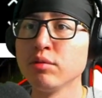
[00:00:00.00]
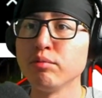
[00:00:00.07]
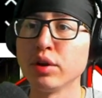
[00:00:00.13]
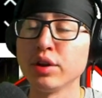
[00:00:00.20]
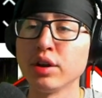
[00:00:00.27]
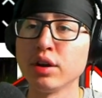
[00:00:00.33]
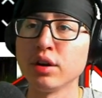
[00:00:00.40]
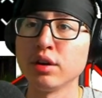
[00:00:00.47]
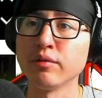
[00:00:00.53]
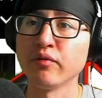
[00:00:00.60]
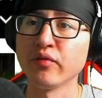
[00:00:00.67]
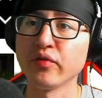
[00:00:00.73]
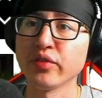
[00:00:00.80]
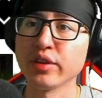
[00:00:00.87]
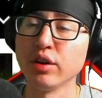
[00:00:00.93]
But
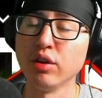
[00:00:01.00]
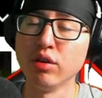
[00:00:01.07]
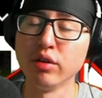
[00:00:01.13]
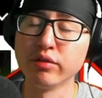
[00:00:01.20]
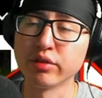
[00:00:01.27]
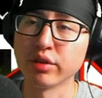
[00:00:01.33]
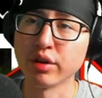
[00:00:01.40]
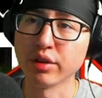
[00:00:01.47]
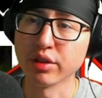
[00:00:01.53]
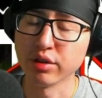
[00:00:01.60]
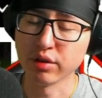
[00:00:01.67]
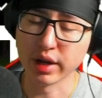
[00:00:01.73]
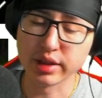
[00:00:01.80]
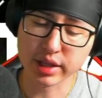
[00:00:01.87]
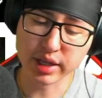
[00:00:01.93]
overall,
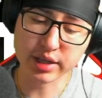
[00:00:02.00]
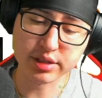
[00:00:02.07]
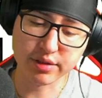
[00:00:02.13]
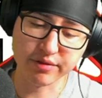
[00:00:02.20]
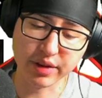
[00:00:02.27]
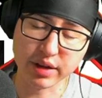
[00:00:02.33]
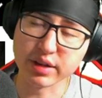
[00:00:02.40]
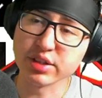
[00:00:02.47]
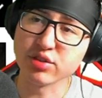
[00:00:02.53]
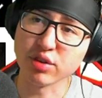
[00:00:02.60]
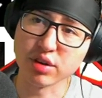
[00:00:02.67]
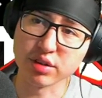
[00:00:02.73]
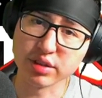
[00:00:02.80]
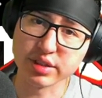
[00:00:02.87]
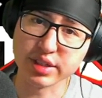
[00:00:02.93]
though, I think it's a very
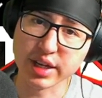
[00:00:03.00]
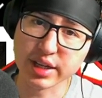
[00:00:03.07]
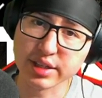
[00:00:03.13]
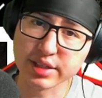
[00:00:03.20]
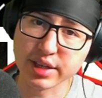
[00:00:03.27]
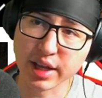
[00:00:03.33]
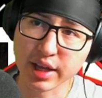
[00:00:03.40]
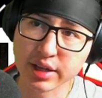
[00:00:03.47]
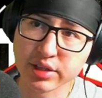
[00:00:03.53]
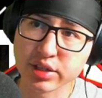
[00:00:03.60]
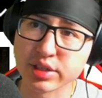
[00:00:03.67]
strong Snake stage.